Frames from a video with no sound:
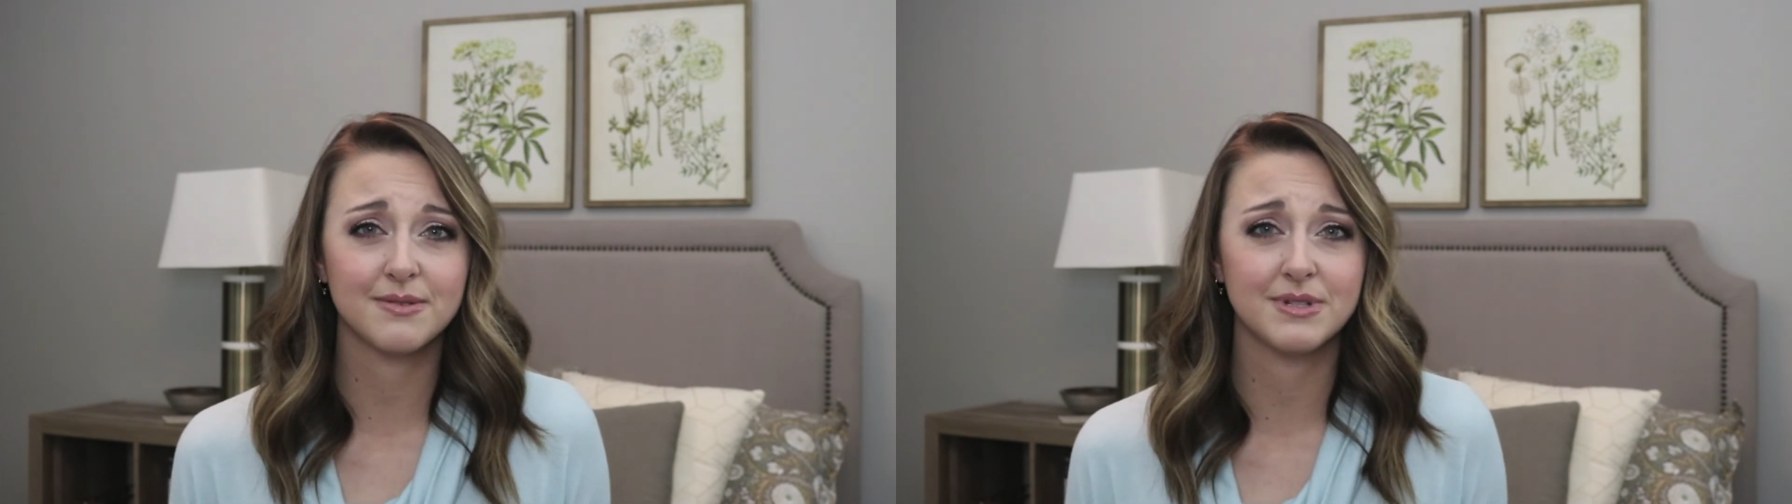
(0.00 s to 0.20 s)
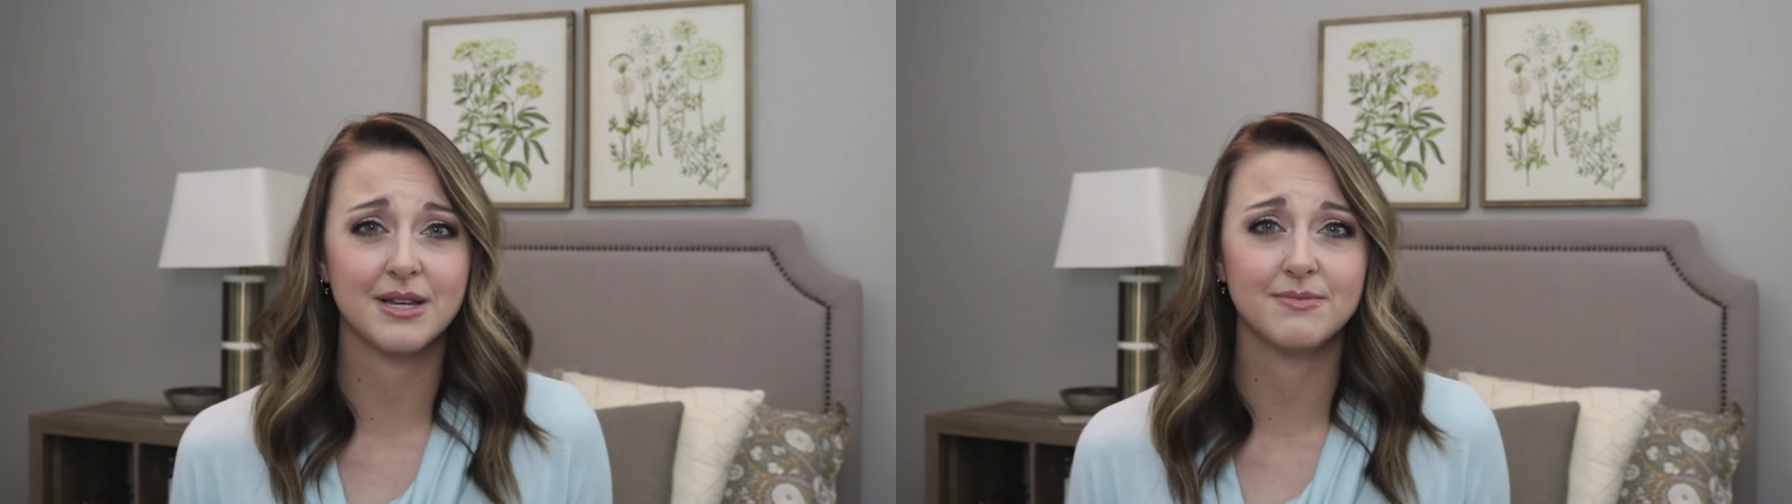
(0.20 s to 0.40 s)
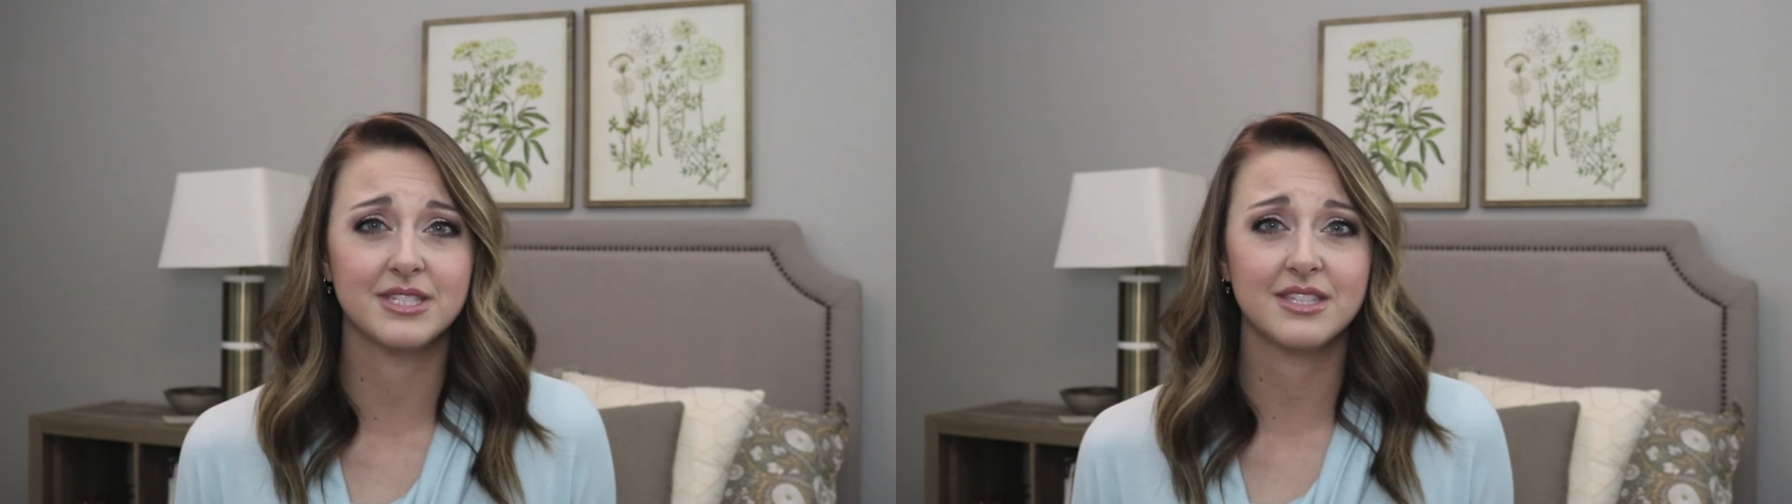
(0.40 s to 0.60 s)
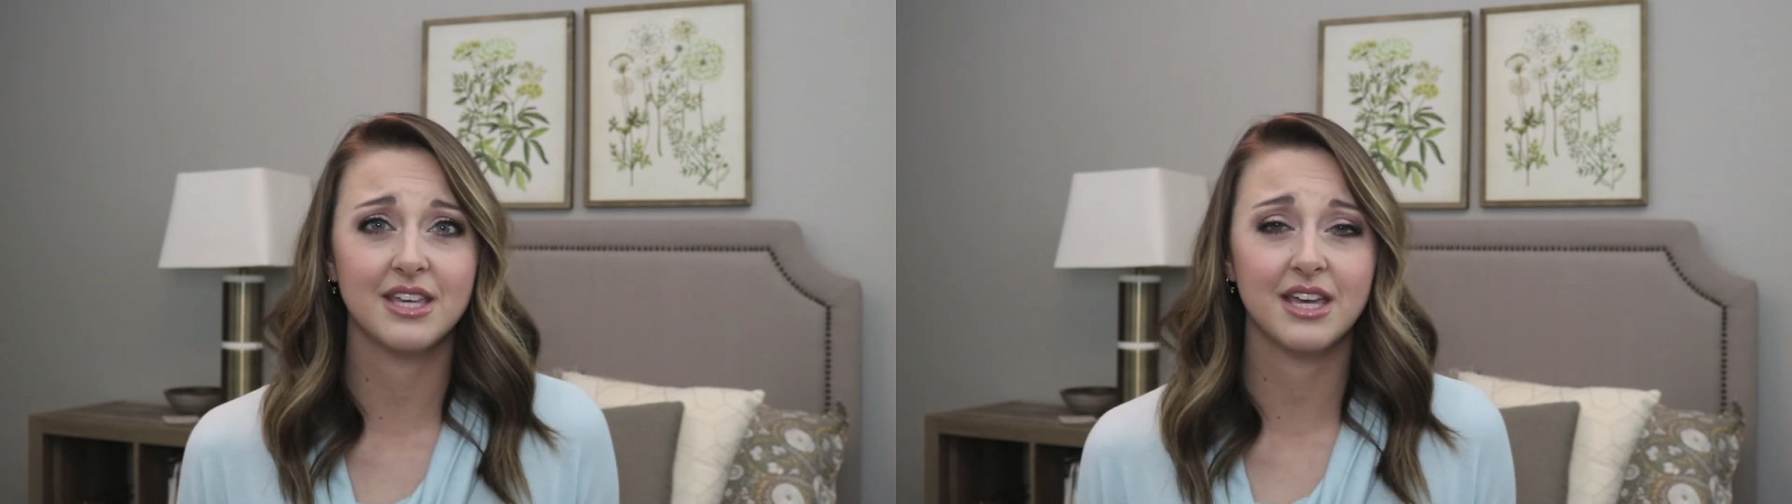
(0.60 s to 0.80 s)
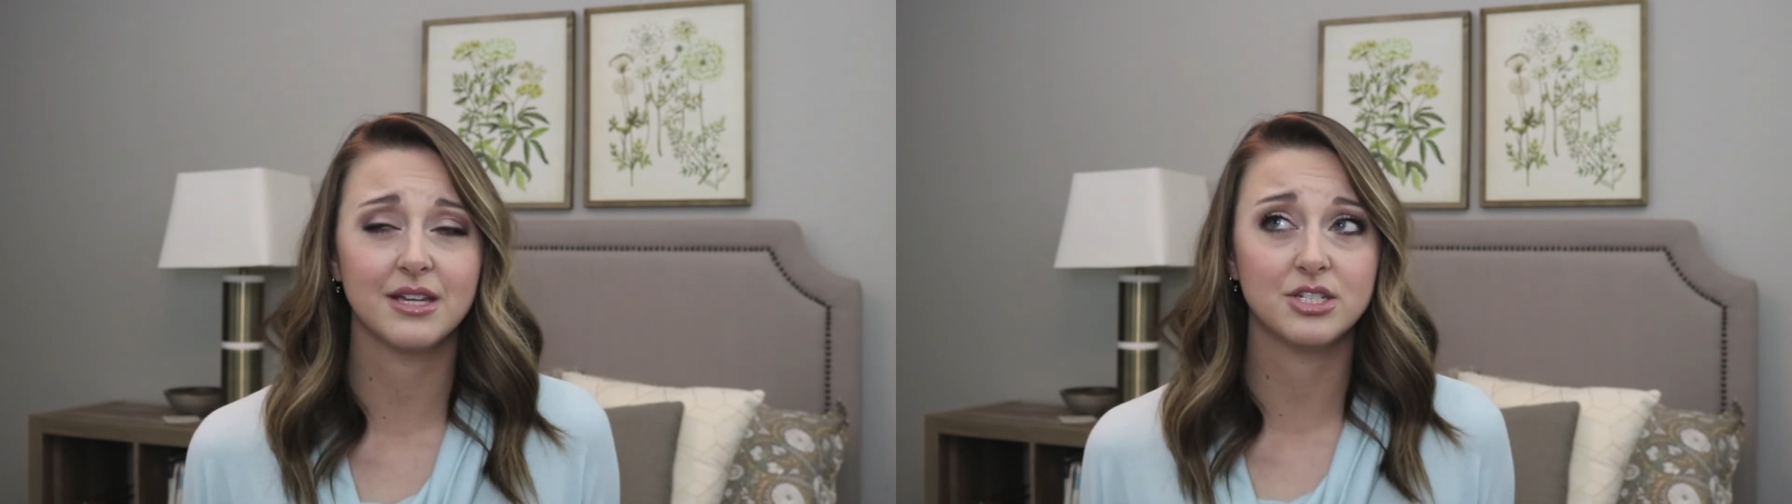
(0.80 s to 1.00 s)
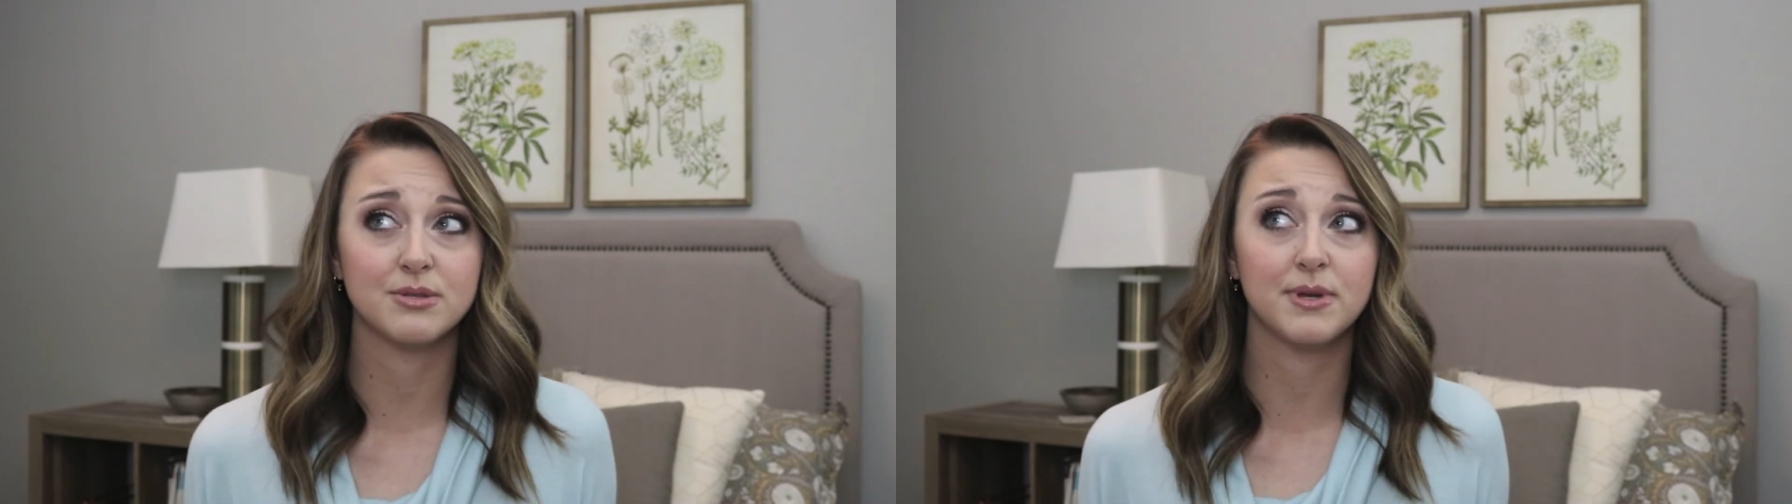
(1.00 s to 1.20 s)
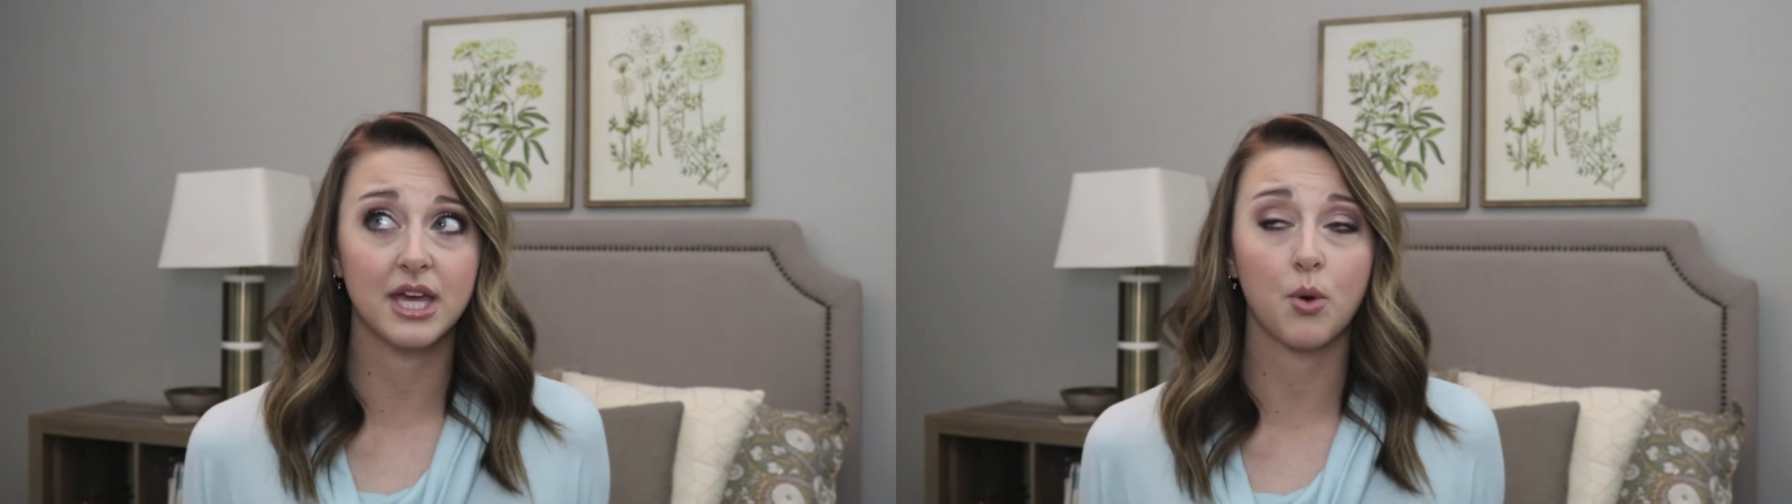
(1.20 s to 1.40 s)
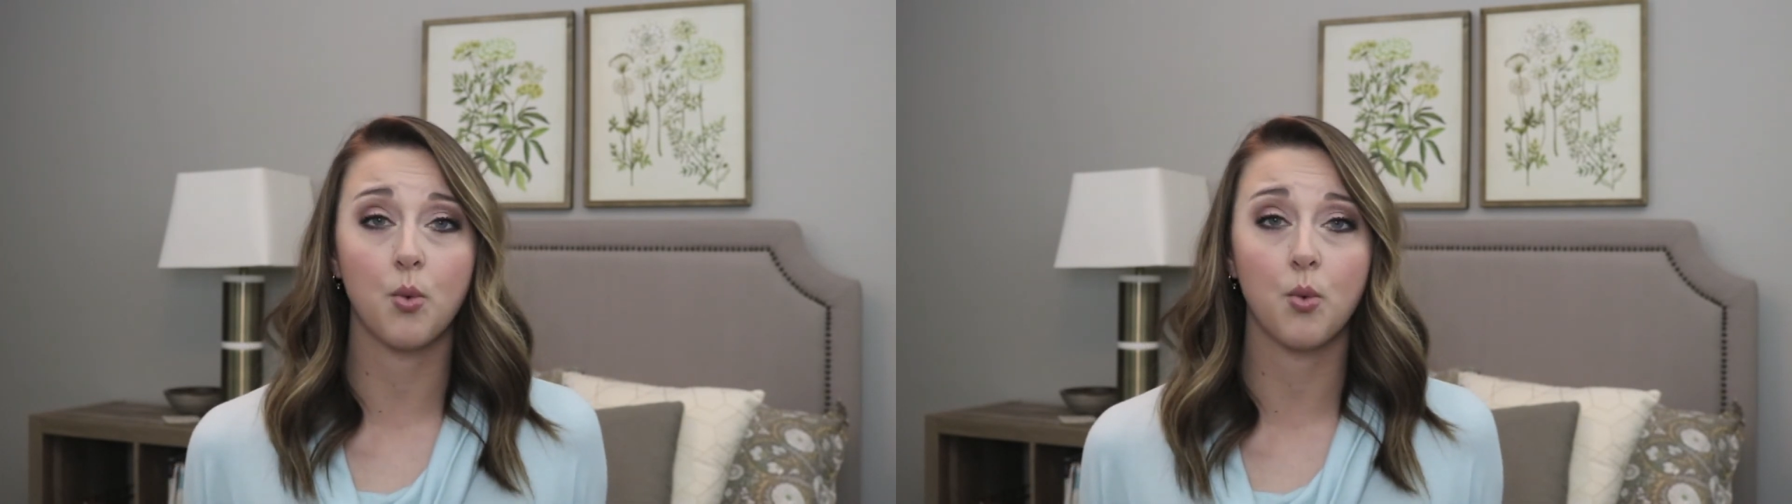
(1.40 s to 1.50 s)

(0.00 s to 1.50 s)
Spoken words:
Sometimes it can just be like